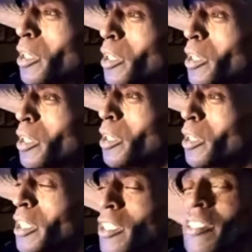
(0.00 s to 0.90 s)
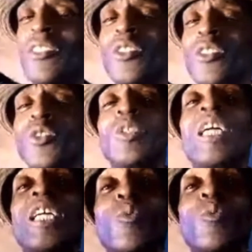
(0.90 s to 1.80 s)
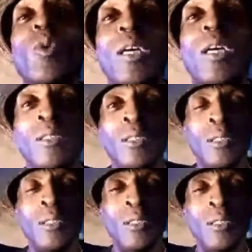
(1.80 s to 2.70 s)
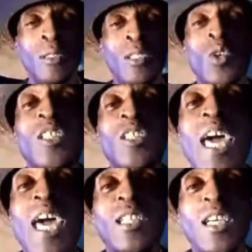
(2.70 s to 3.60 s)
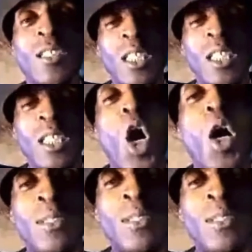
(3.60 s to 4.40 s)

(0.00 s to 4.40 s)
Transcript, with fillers: You got right. So get the singing, nigga. Get the humming.